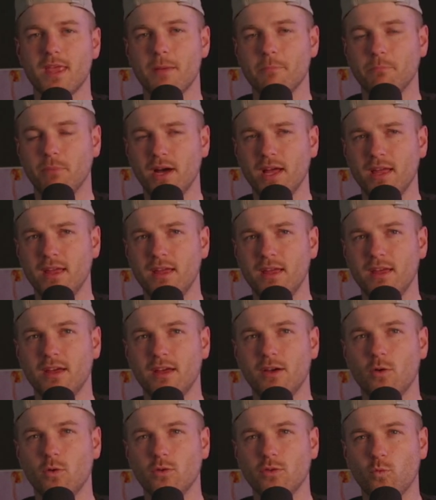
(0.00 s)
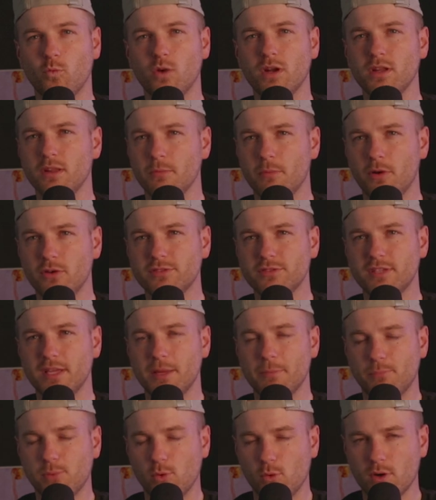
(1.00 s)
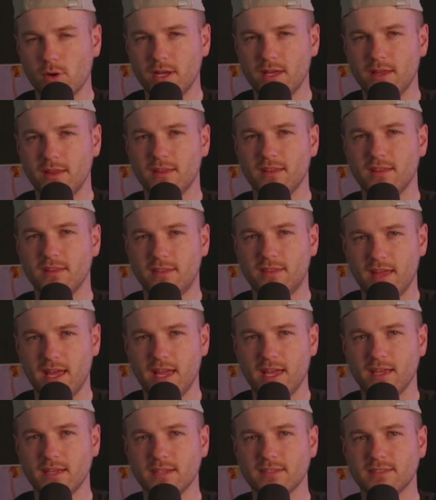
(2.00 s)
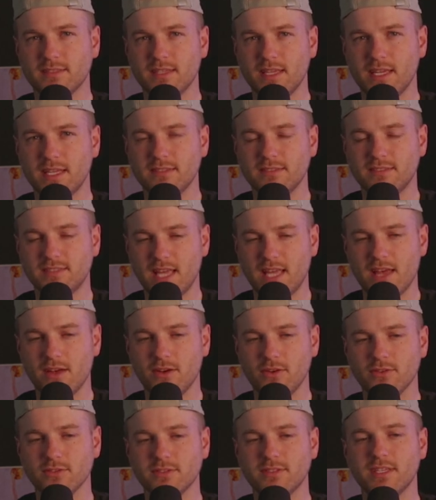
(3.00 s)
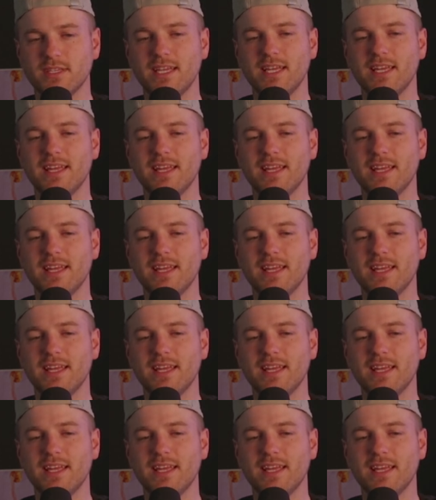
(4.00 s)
But one of the most important things in sales